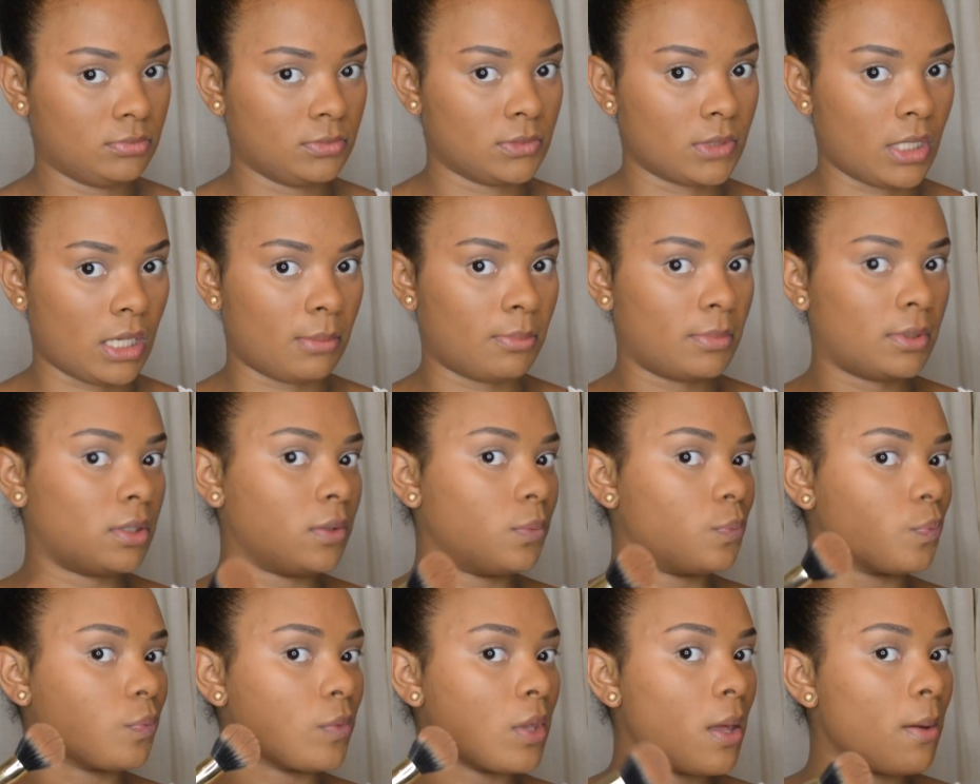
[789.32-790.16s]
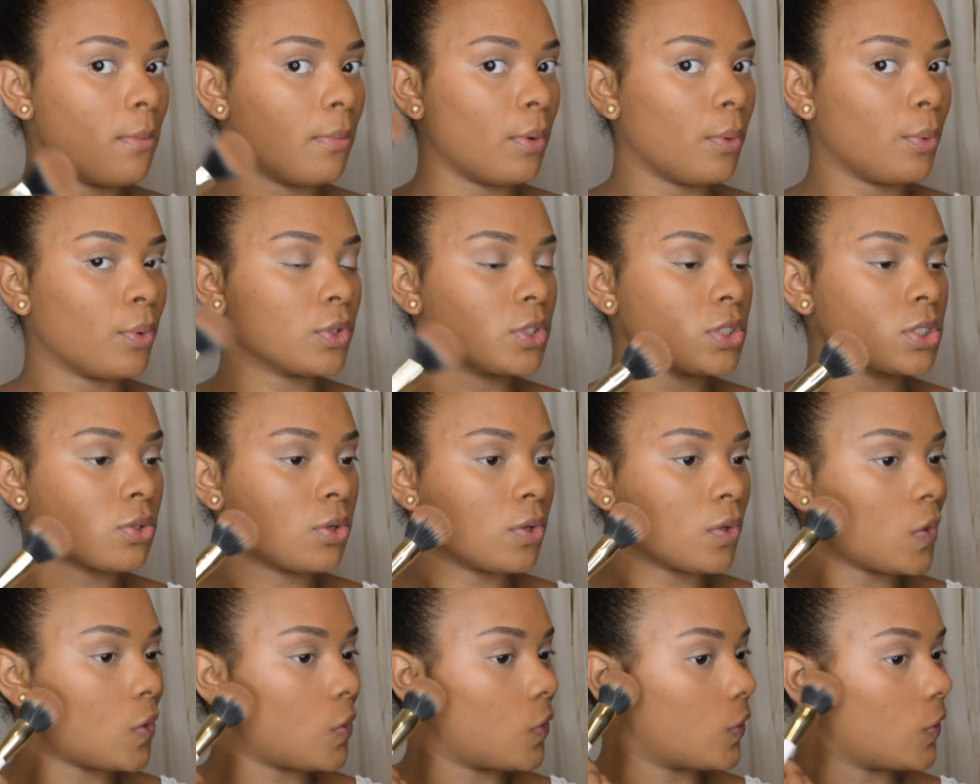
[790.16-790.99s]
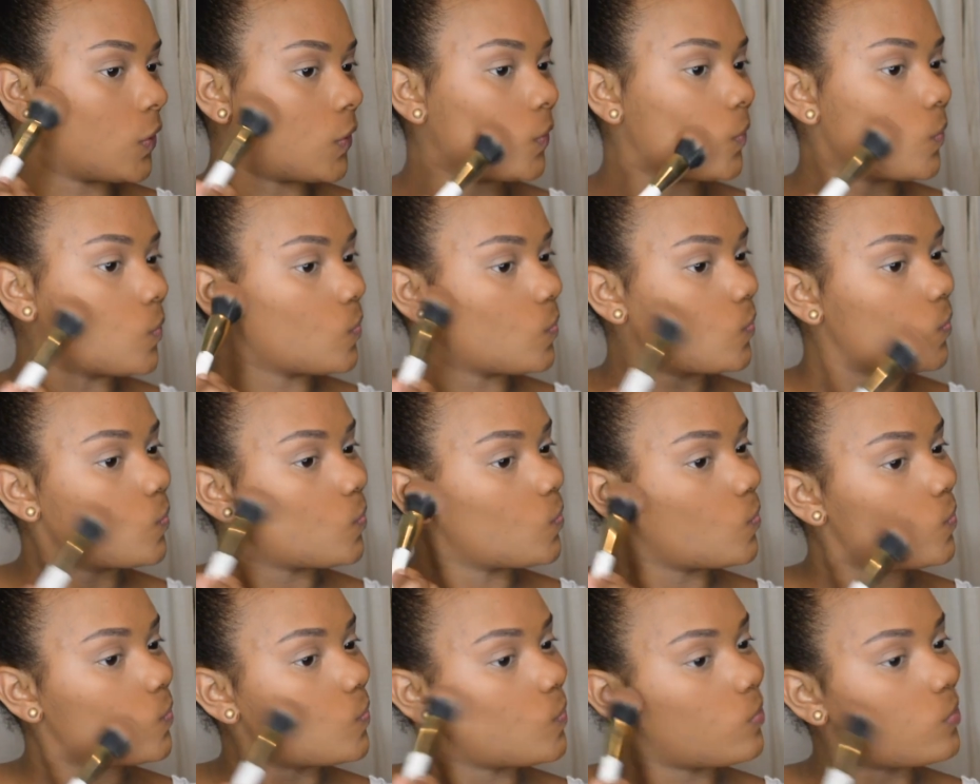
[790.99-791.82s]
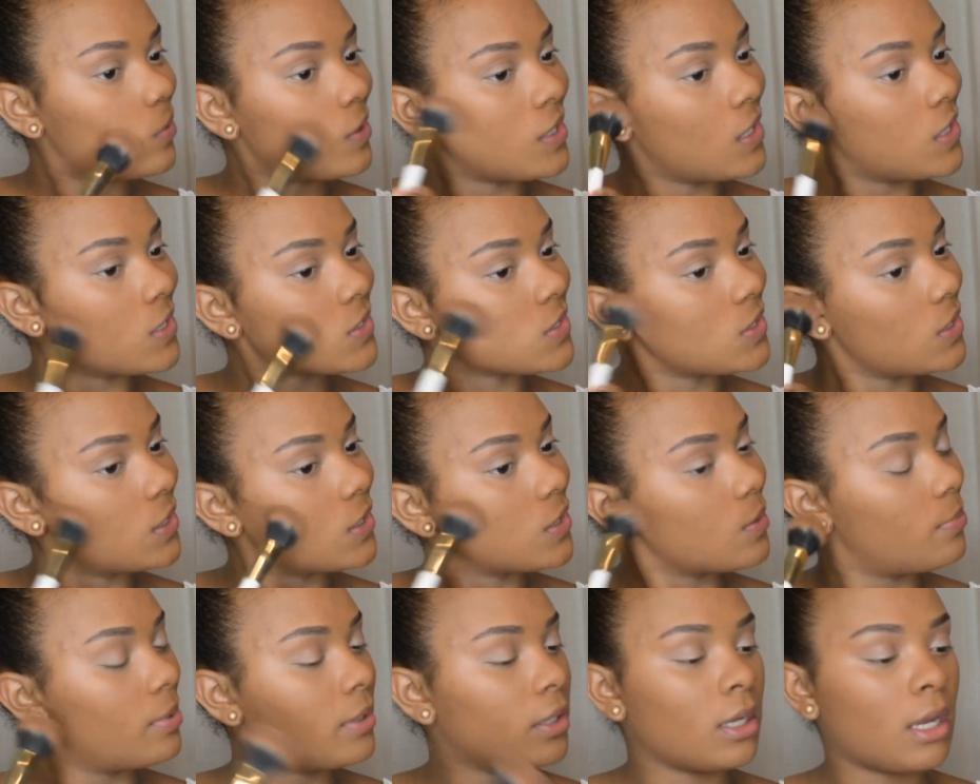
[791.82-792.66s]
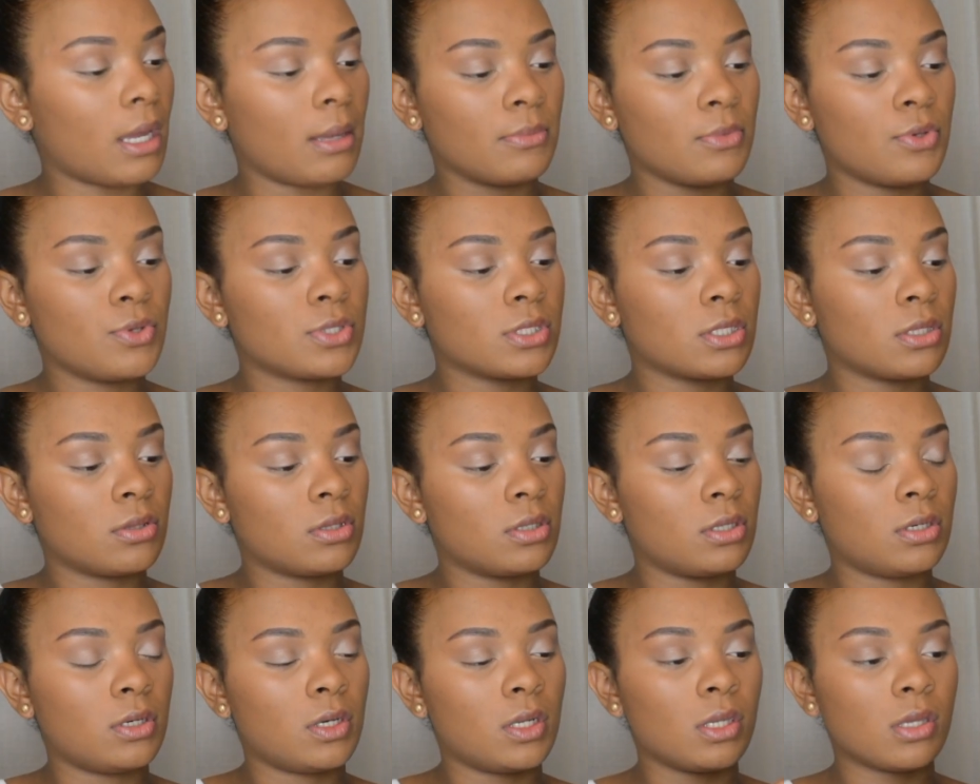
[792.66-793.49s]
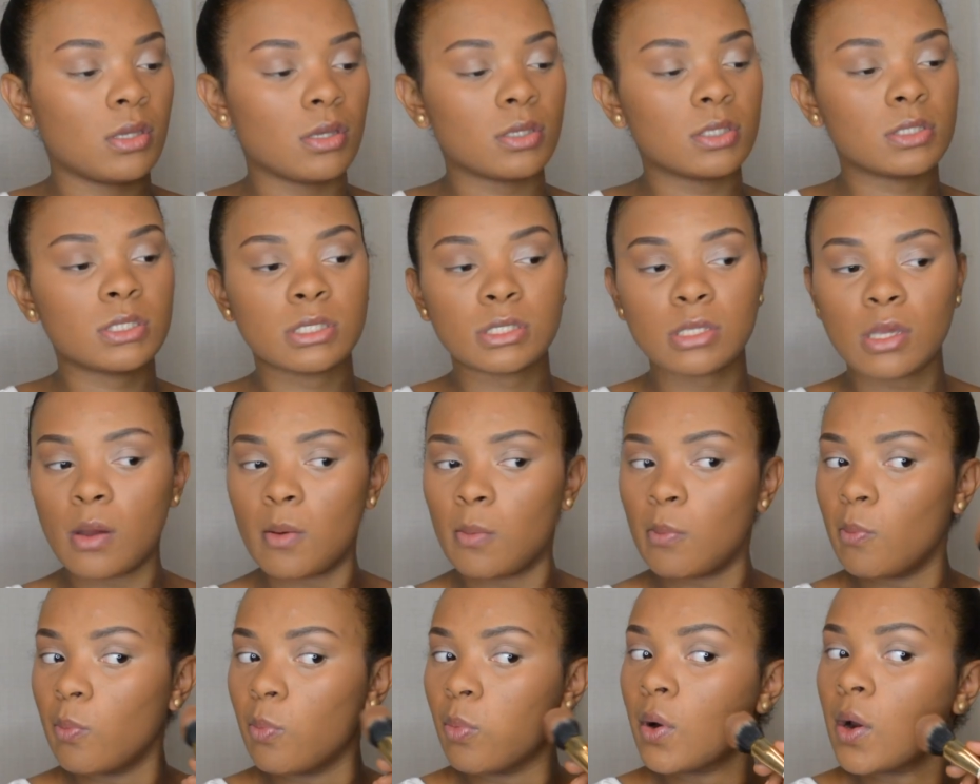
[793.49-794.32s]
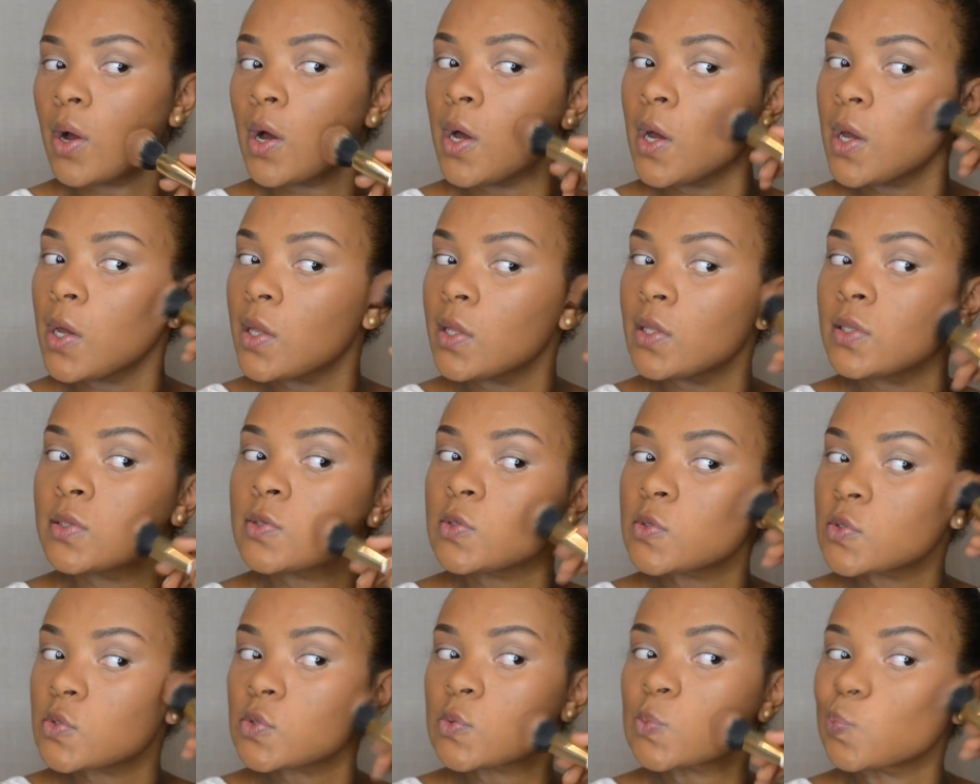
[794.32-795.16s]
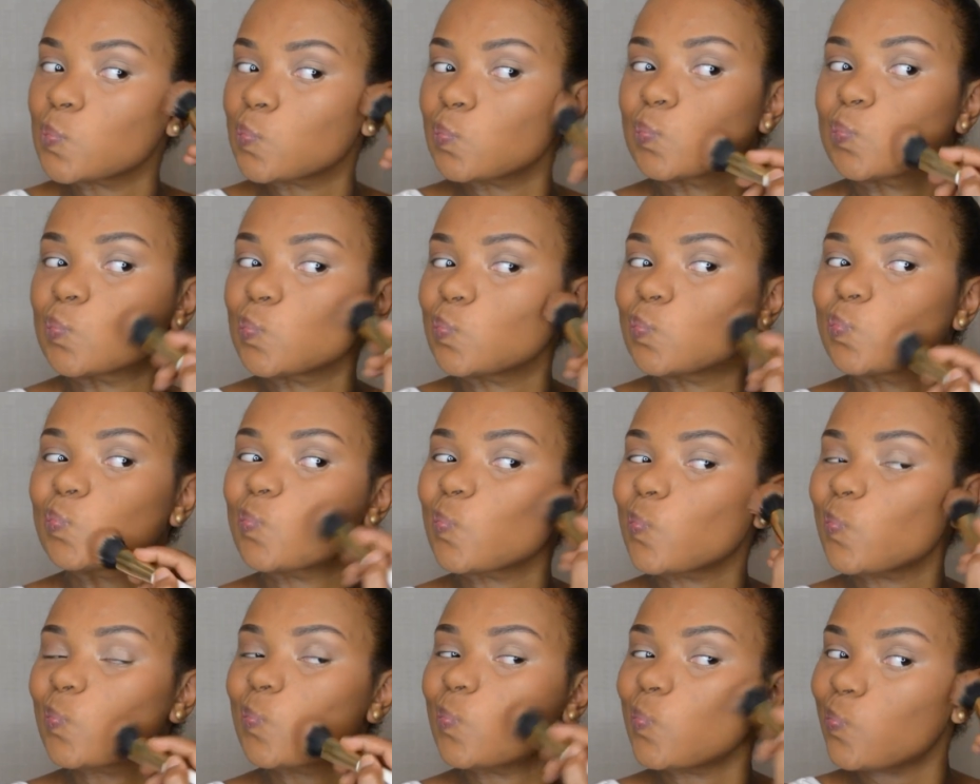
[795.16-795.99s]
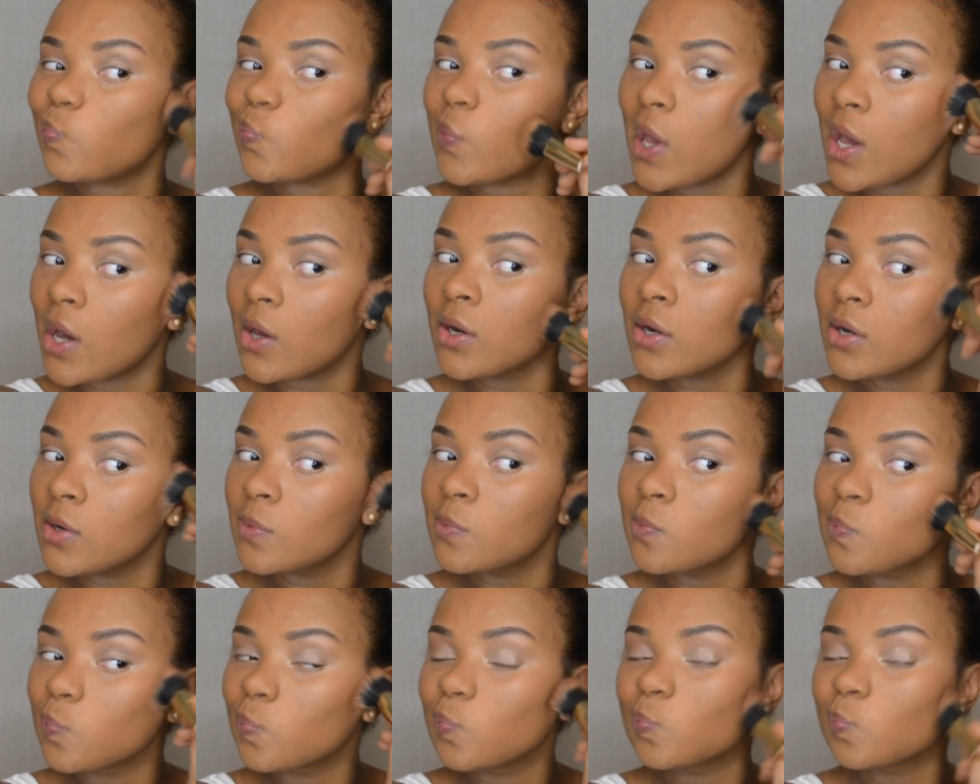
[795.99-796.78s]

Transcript: Not me. We're just going to go in bronze a little bit. I'm using the NYX bronze powder.